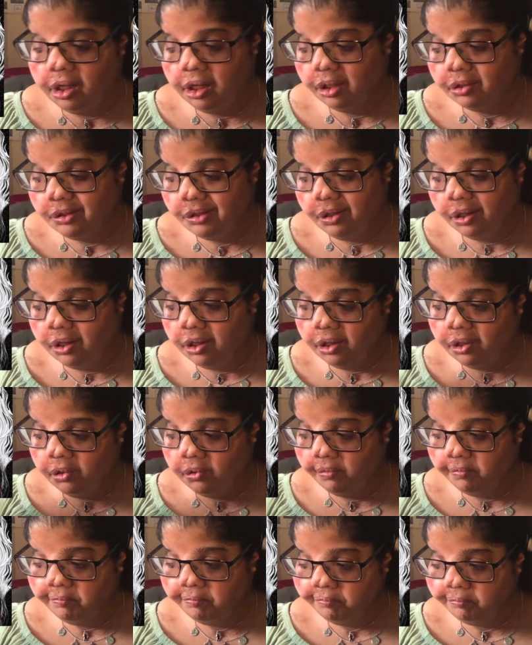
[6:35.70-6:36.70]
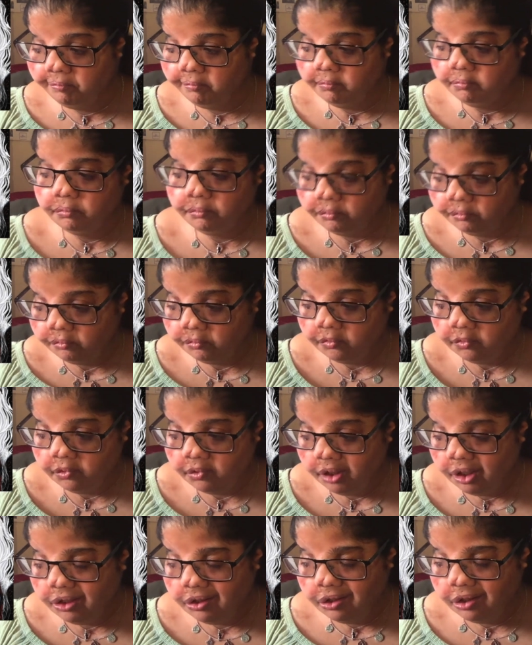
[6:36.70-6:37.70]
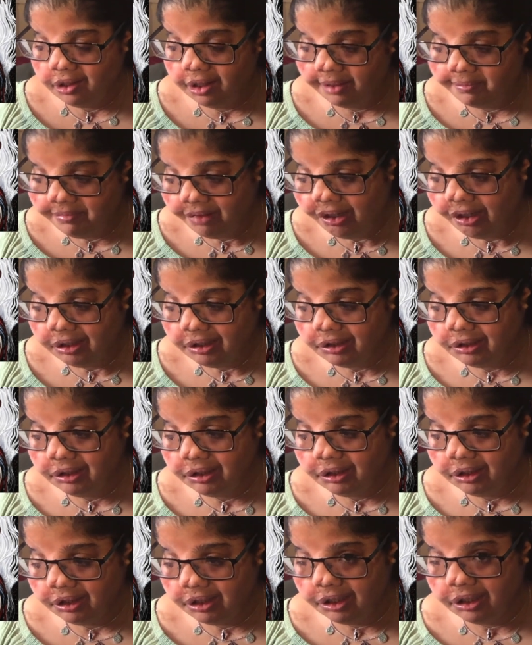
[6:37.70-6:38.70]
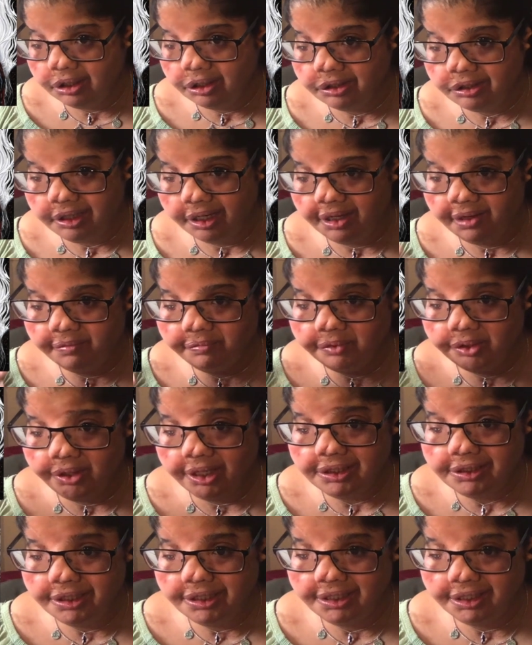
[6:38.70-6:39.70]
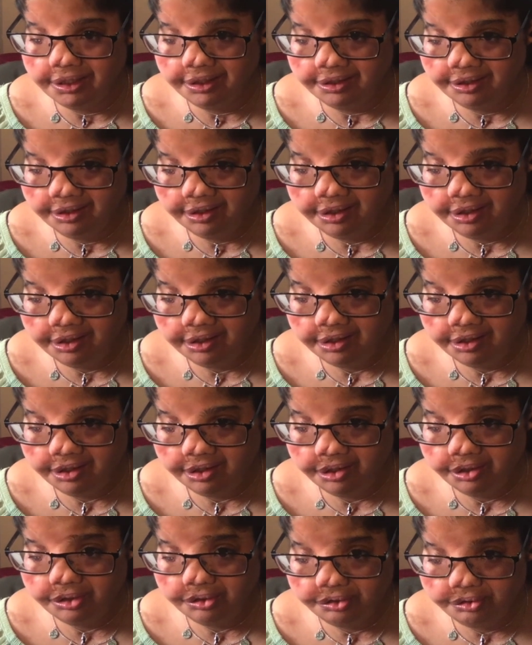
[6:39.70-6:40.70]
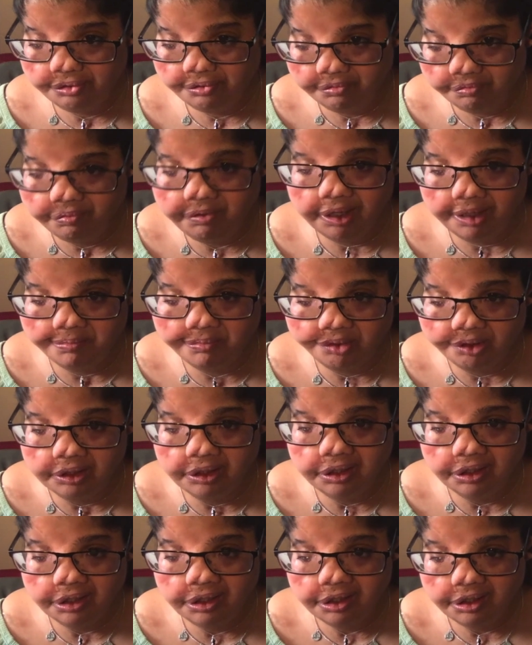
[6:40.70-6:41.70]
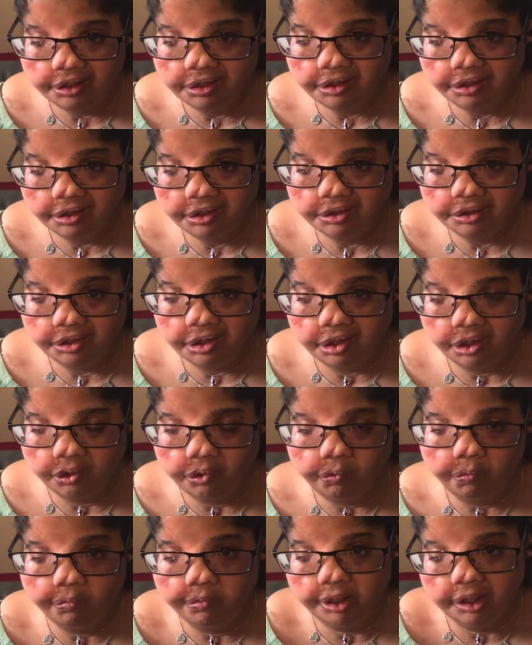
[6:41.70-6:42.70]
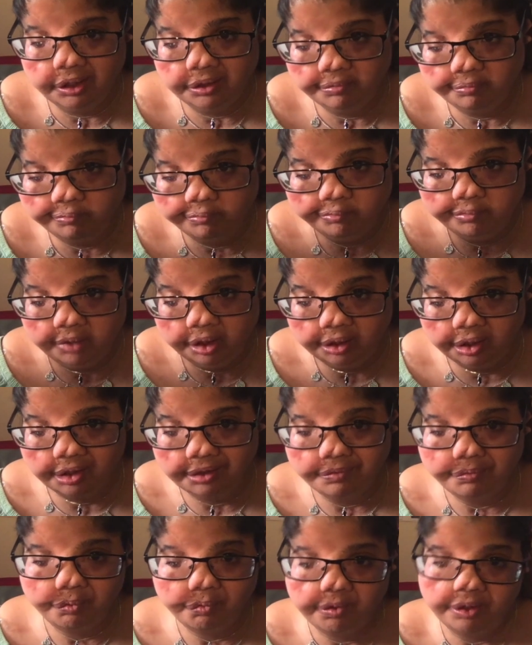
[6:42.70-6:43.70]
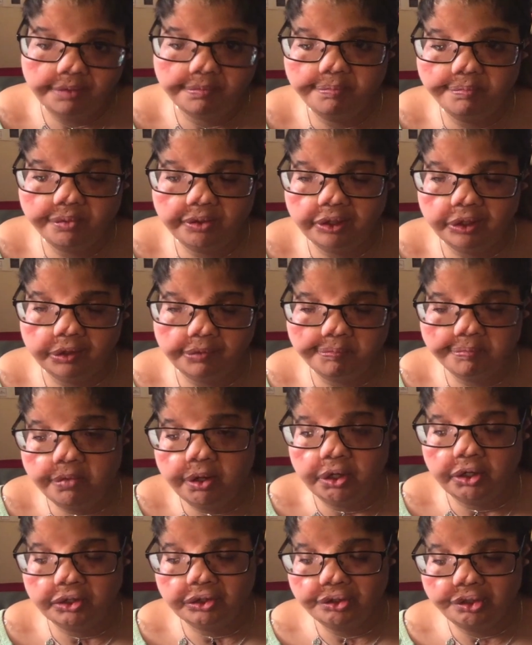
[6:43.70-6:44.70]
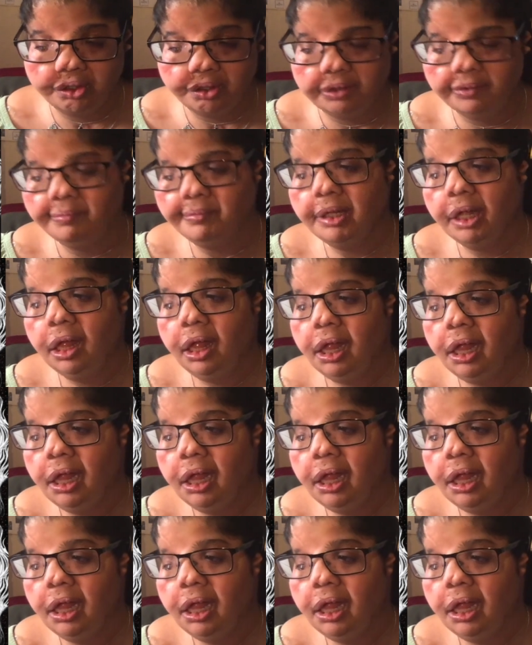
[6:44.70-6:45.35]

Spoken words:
So, Amari is of the light-skinned family, white, and that's what it put in modern terms.